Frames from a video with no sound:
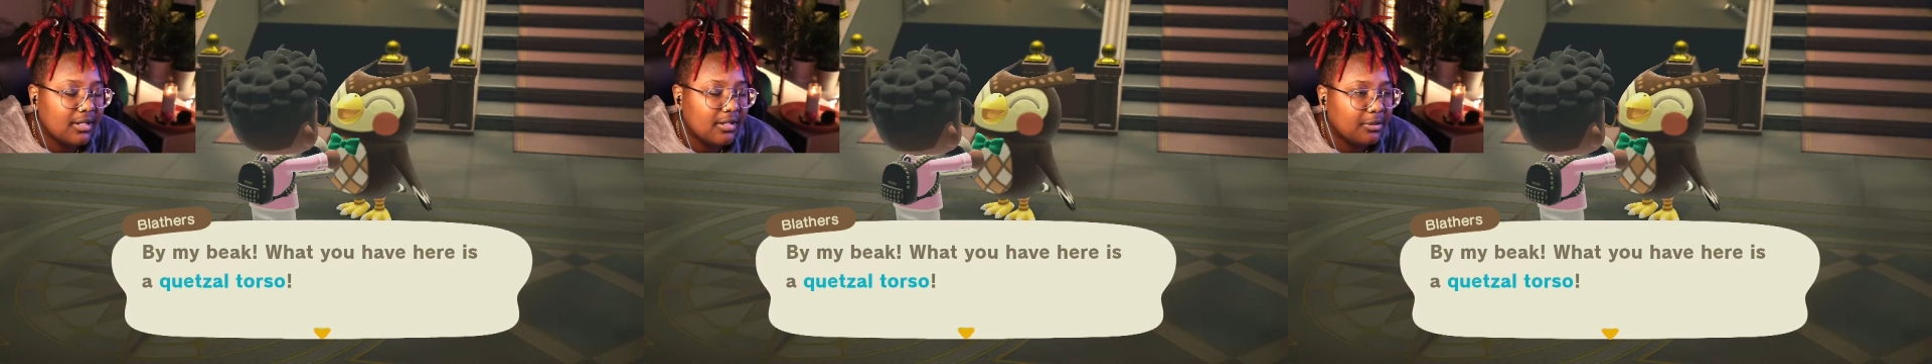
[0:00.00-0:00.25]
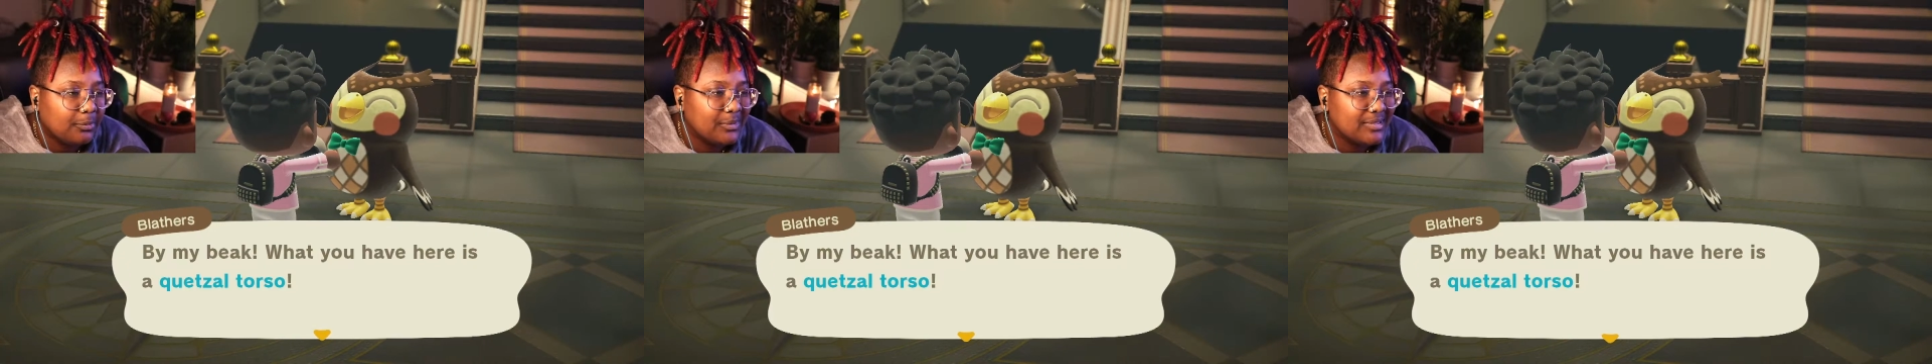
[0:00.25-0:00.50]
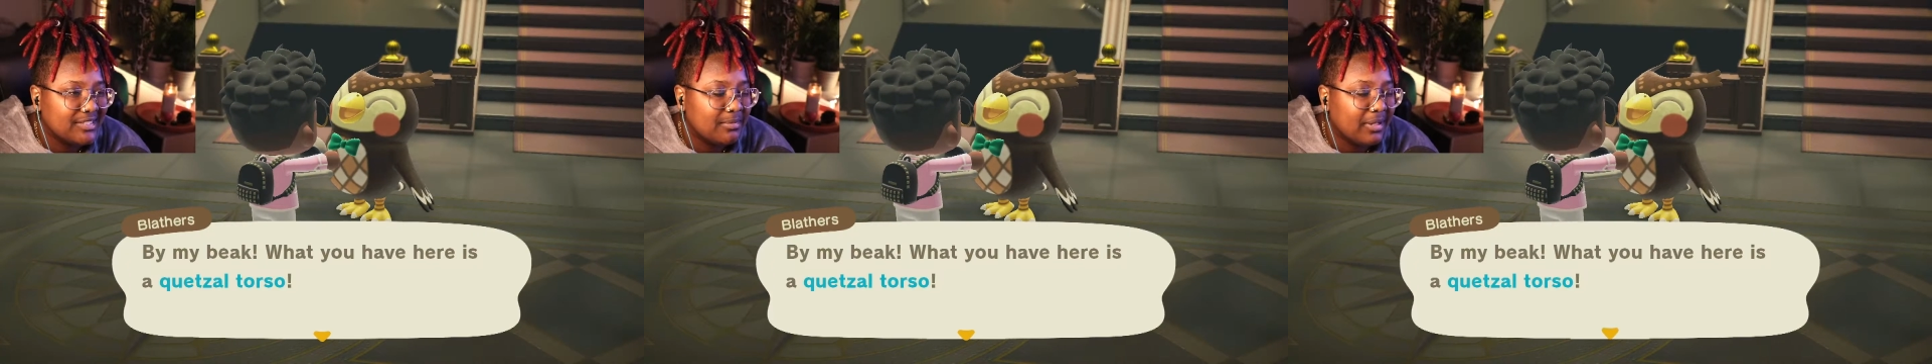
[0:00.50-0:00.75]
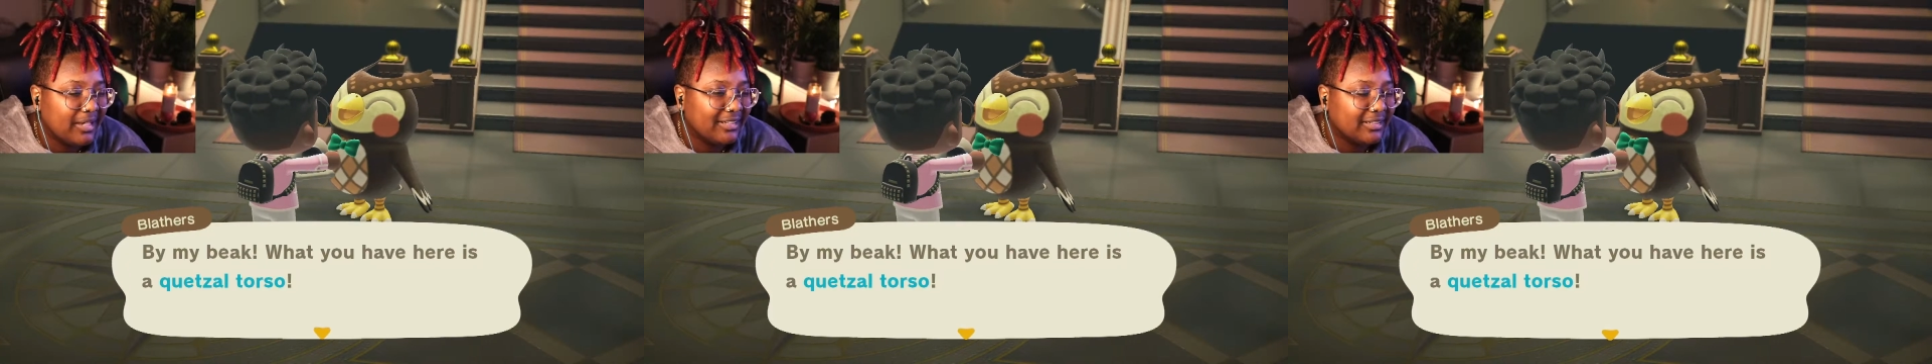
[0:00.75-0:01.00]
was the
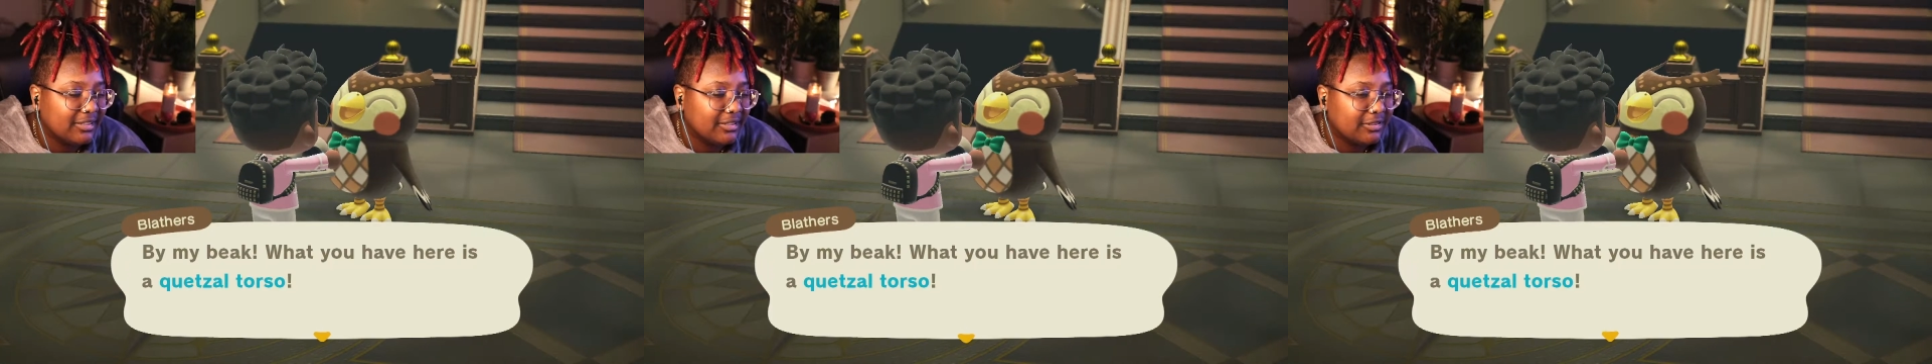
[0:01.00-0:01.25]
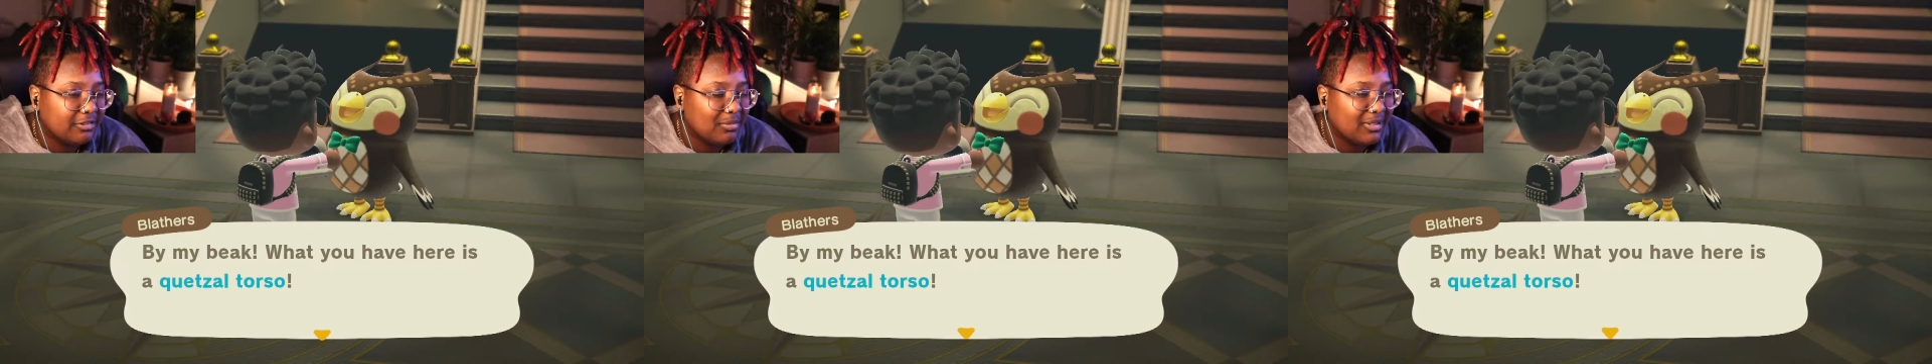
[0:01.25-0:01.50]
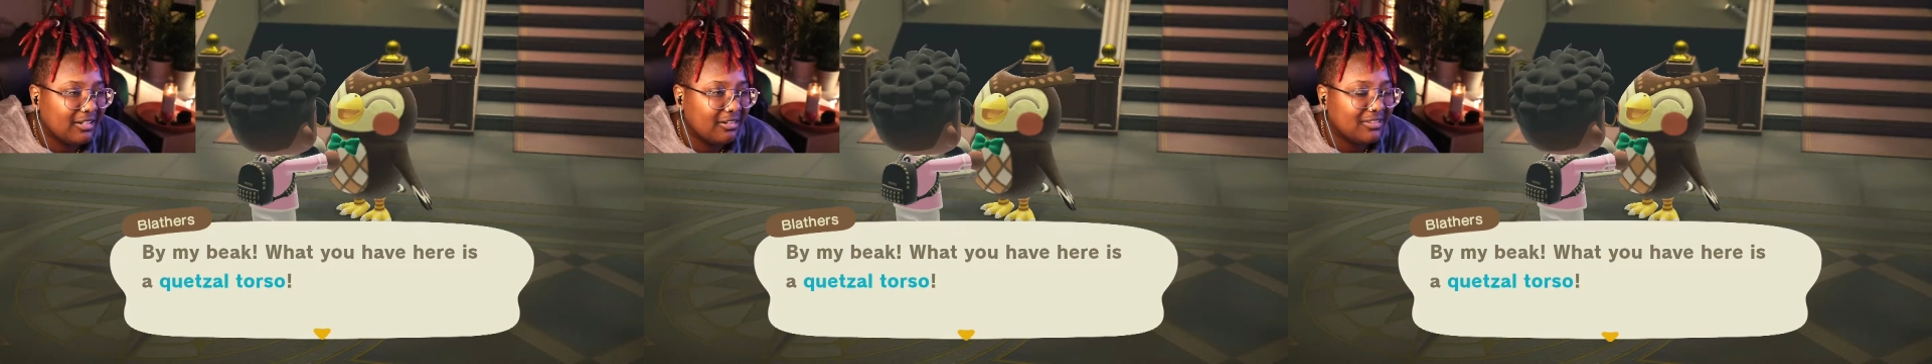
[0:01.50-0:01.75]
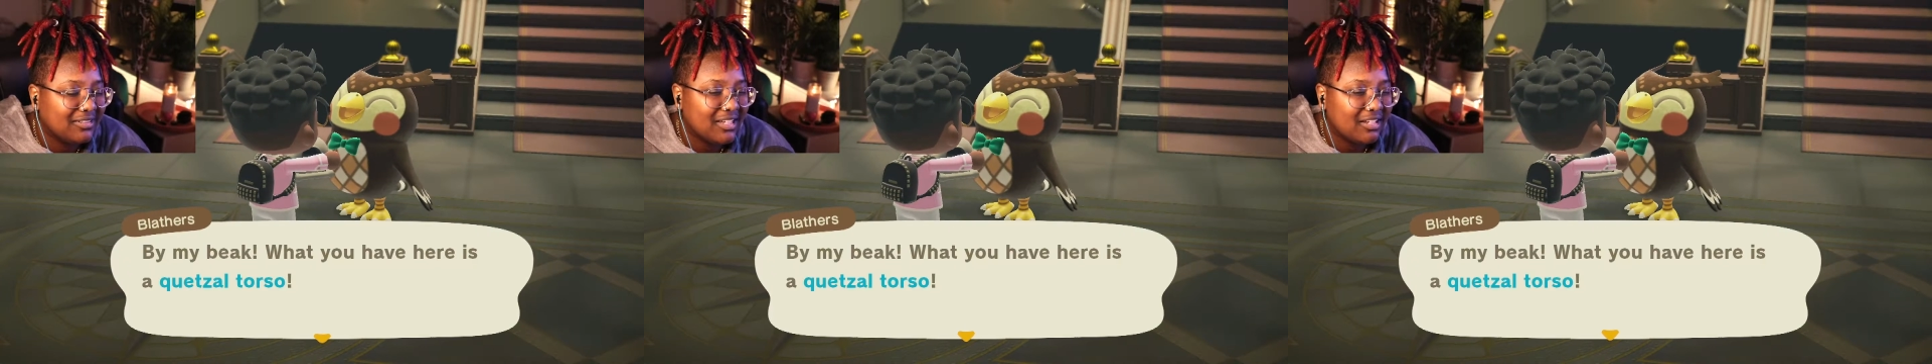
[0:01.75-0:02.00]
Megalo, but I only
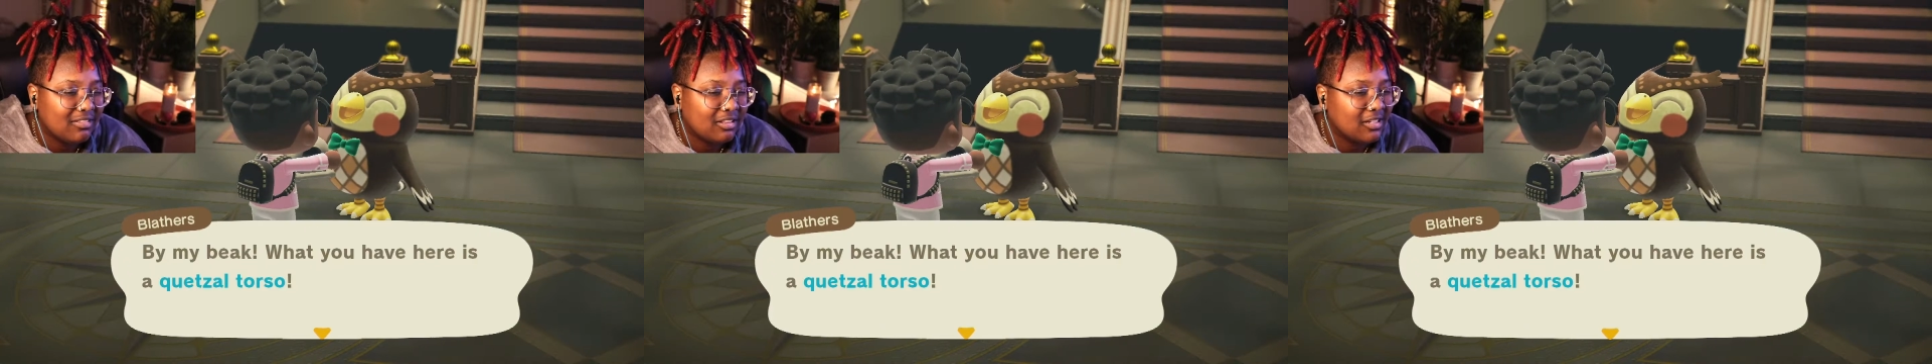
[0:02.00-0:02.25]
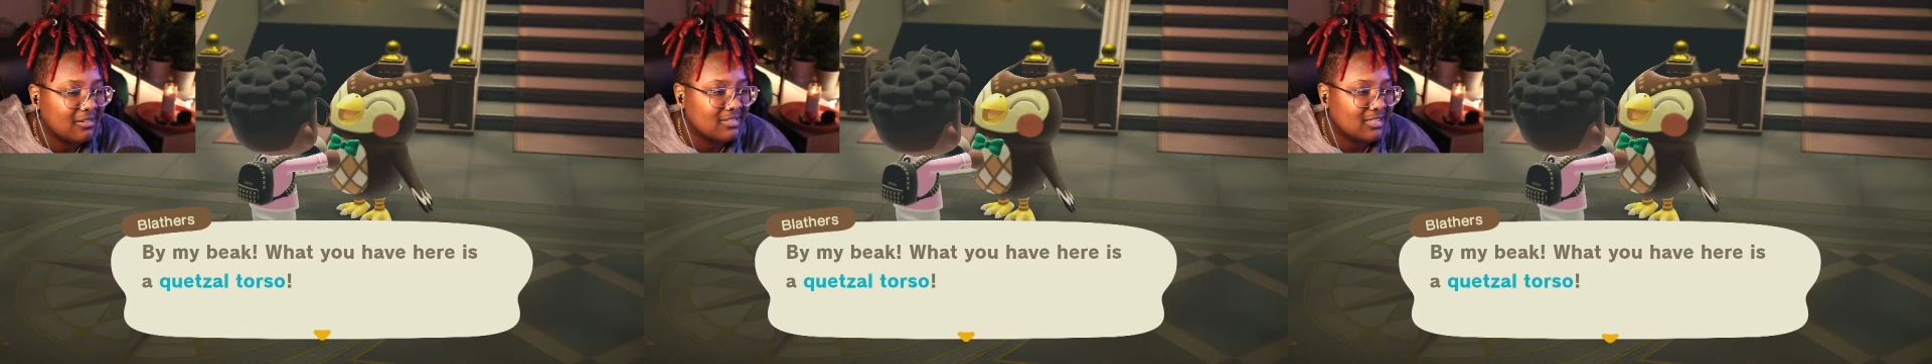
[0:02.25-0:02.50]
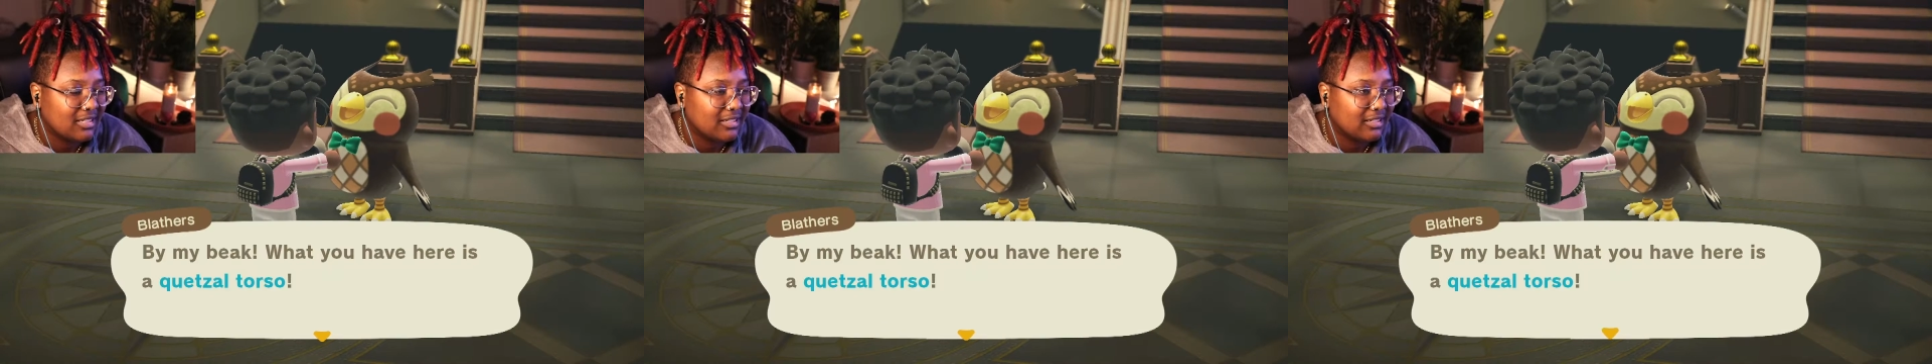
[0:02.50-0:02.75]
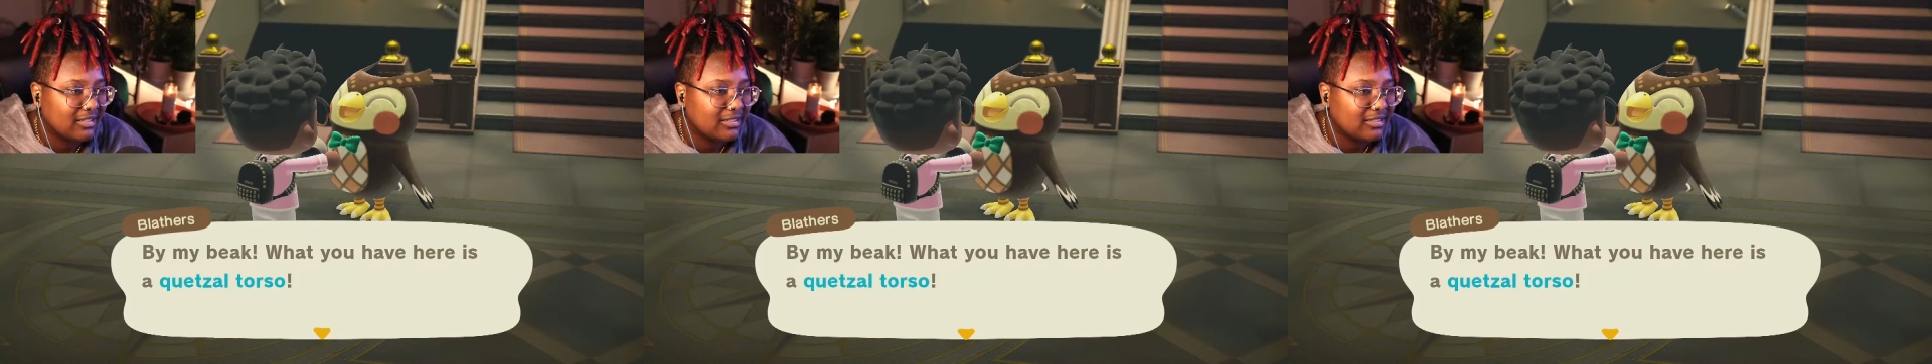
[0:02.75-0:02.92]
have the left side.